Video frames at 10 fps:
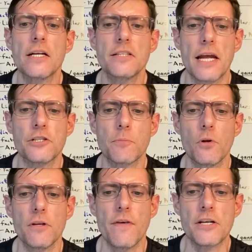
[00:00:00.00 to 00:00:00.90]

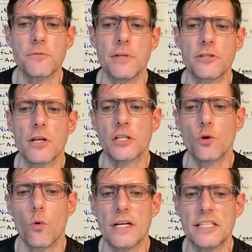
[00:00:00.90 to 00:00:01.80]
Tangible investments like
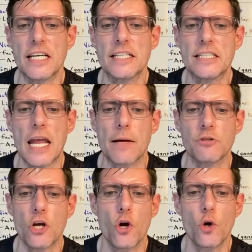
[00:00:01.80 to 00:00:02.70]
toys,
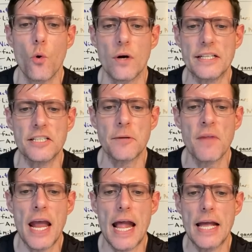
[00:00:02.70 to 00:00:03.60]
stamps, coins,
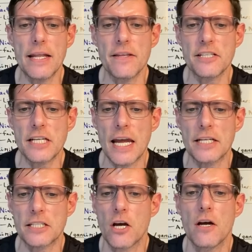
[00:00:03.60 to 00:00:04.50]
and in this
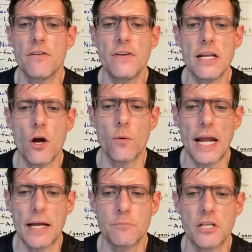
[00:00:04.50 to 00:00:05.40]
case, video
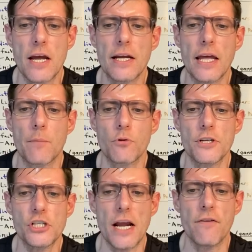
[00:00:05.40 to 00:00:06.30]
games can
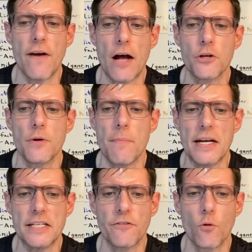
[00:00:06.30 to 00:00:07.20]
appreciate in value in
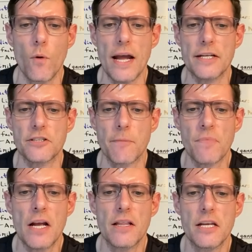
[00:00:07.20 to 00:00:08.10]
many different ways.
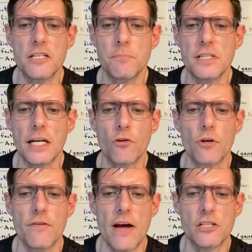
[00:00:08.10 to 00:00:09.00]
These
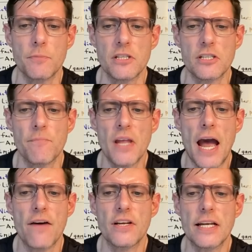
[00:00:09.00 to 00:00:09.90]
particular investments
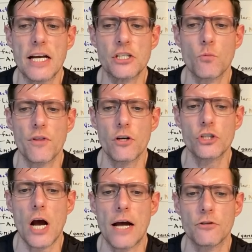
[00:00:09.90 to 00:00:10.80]
have a connection with our
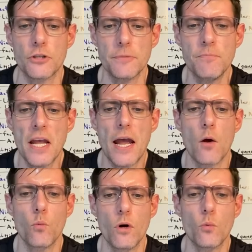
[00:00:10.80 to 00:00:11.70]
childhood
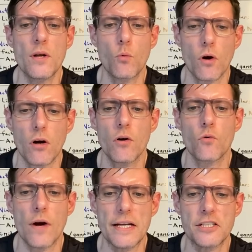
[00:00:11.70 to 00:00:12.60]
and what we were
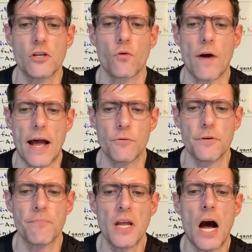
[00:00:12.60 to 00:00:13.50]
raised around.
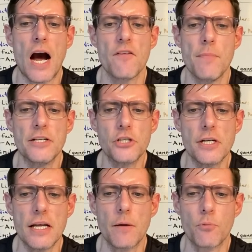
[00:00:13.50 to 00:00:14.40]
I've
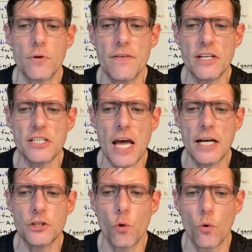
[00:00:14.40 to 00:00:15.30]
mentioned in a previous
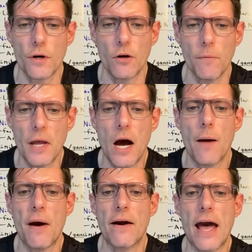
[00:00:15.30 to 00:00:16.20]
editorial
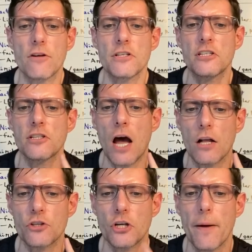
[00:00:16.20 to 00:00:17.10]
about how
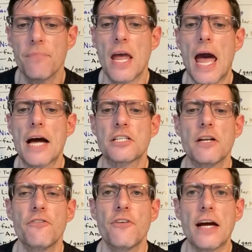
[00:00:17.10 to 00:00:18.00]
nostalgia has an
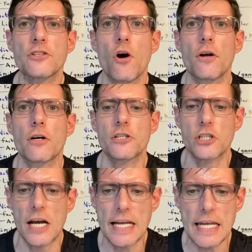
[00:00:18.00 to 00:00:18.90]
effect on our
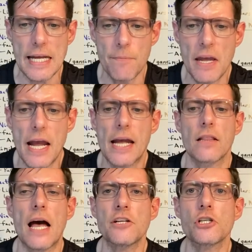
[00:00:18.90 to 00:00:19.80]
psyche
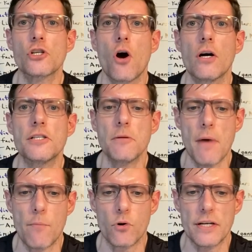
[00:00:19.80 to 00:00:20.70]
and latches on to
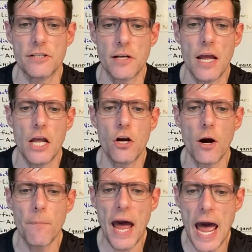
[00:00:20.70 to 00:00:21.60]
memories in
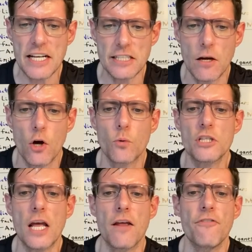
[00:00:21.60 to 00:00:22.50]
our past,
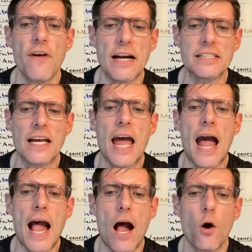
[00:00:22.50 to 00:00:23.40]
which can affect
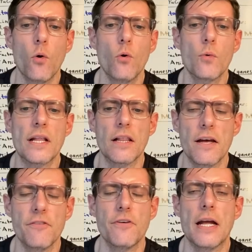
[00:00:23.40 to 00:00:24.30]
how we
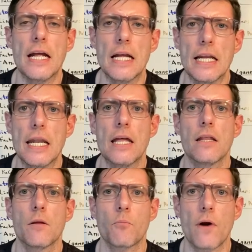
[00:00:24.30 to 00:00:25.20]
live in
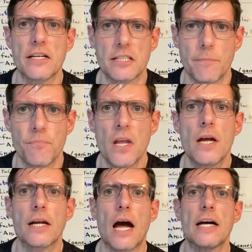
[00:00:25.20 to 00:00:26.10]
the present.
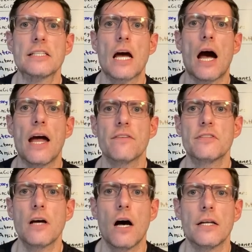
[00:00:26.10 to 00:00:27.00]
Guys, I
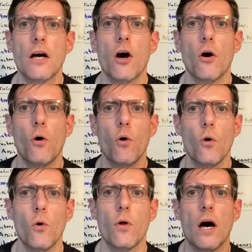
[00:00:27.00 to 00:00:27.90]
have done a
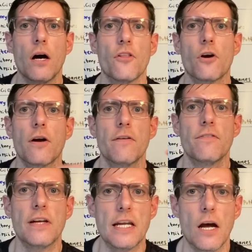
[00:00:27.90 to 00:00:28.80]
whole other
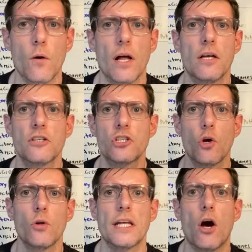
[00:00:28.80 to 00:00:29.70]
video
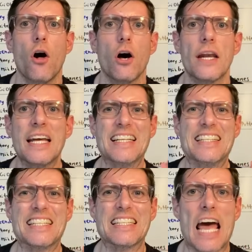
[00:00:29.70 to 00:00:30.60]
solely on
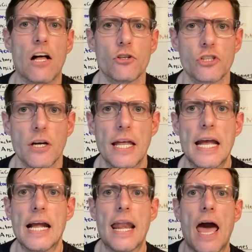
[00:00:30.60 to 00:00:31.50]
nostalgia
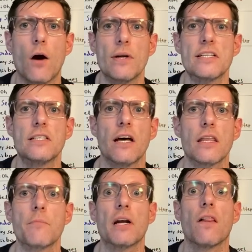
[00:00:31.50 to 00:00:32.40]
and how it is
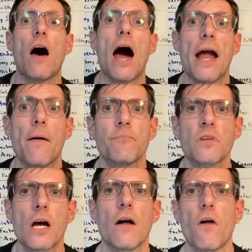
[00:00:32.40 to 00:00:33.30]
nothing but a lie.
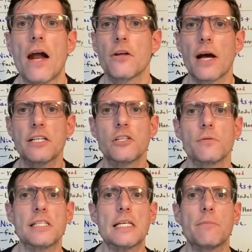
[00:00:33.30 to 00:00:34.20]
A lot of you guys
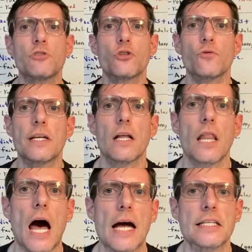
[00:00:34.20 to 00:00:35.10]
don't seem to
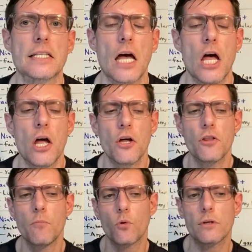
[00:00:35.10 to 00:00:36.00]
realize
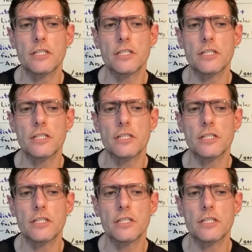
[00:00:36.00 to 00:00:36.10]
the more